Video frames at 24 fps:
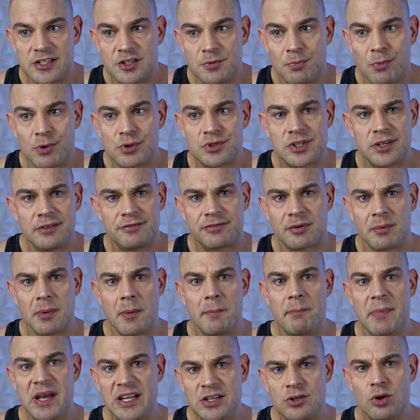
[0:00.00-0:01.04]
it's mostly from
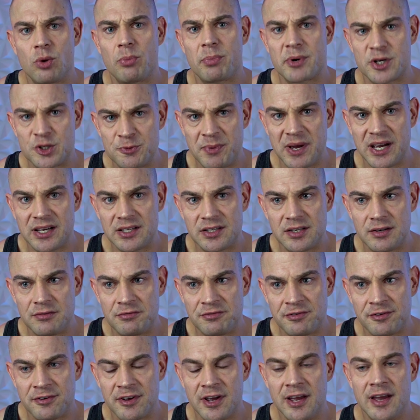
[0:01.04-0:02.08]
a mental
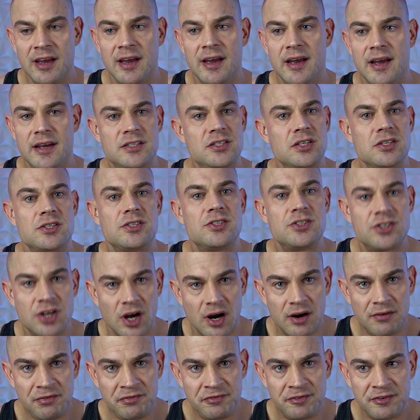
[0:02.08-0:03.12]
perspective. It's just
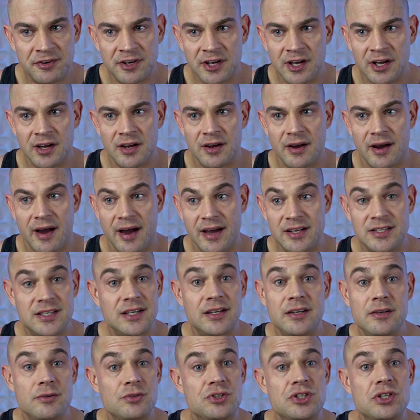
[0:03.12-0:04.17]
tough.
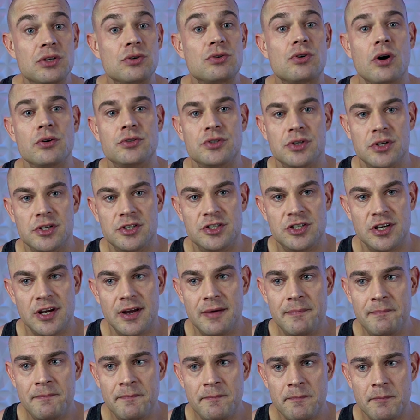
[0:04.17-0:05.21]
Ideally, you still go to the
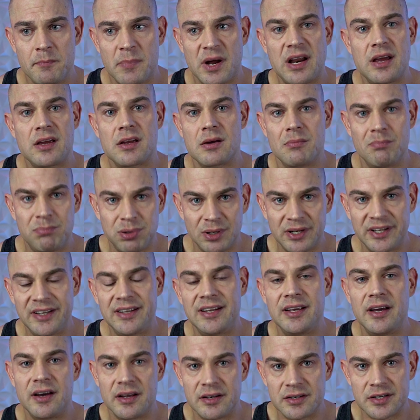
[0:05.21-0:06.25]
gym, but I
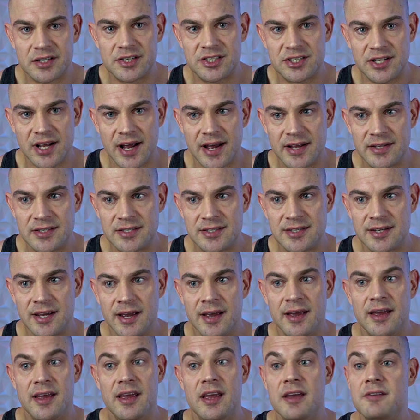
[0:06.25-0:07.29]
completely understand
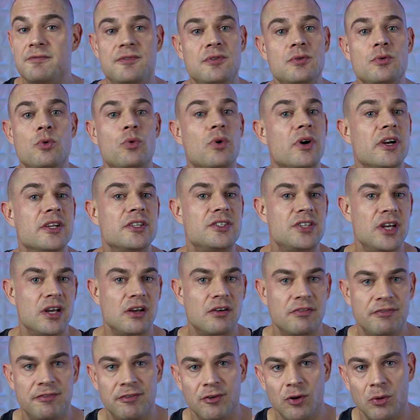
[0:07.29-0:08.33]
if you want to take
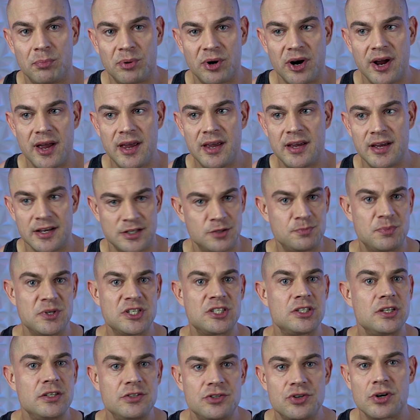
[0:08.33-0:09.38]
a full break,
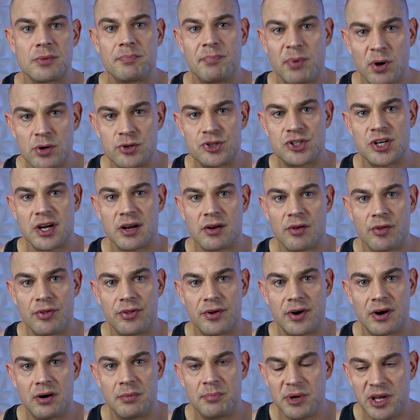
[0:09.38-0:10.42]
especially during post-cycle
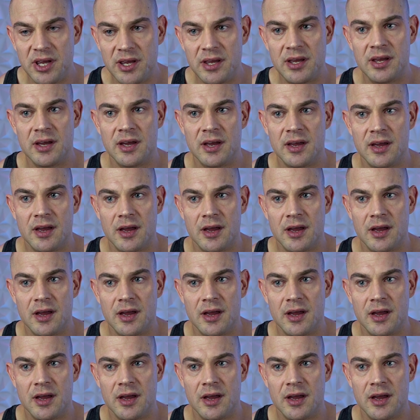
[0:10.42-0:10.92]
therapy,